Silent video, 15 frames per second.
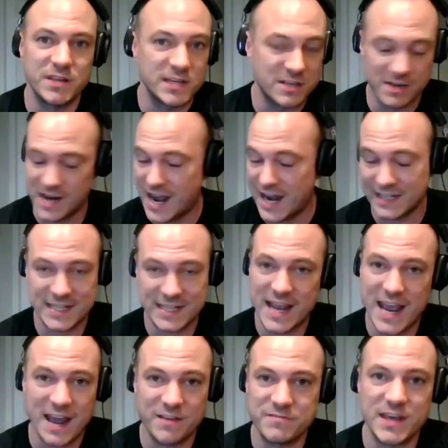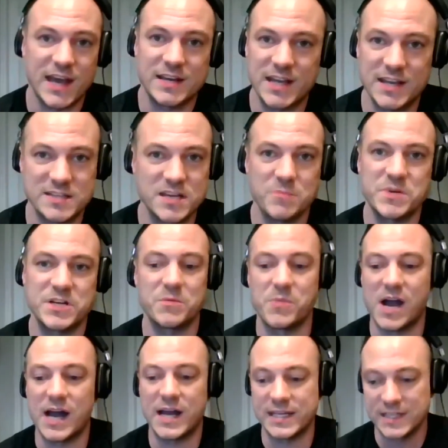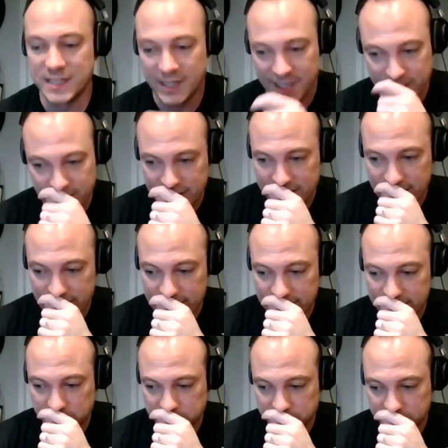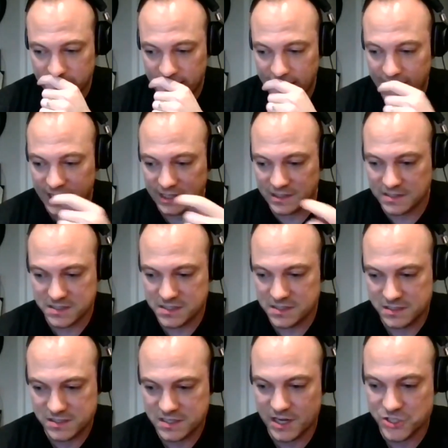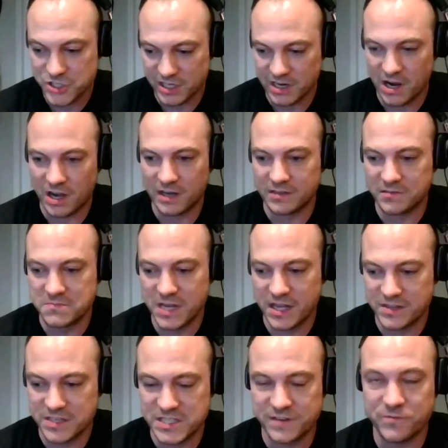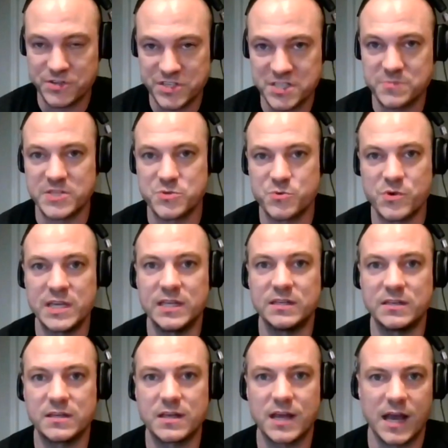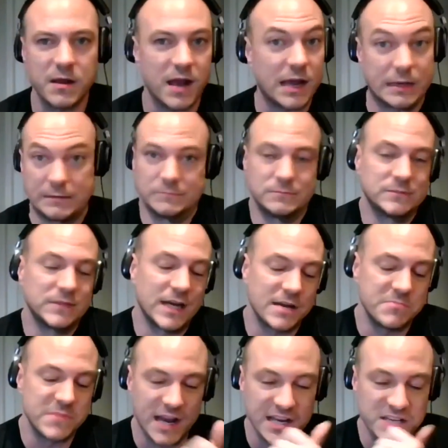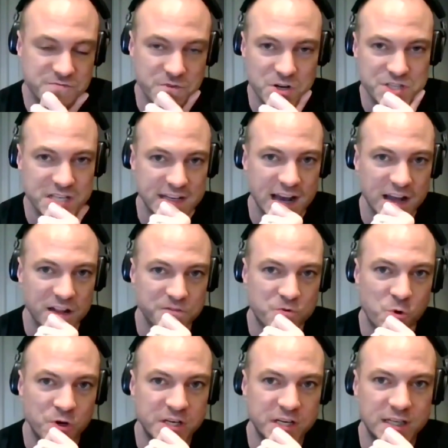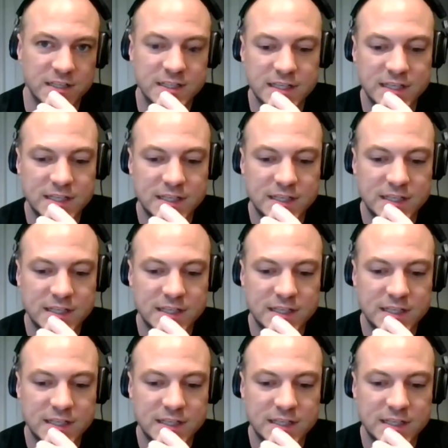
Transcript: that you're not going to have that end up in your body. And touching on the differences between, I'm not as versed in California,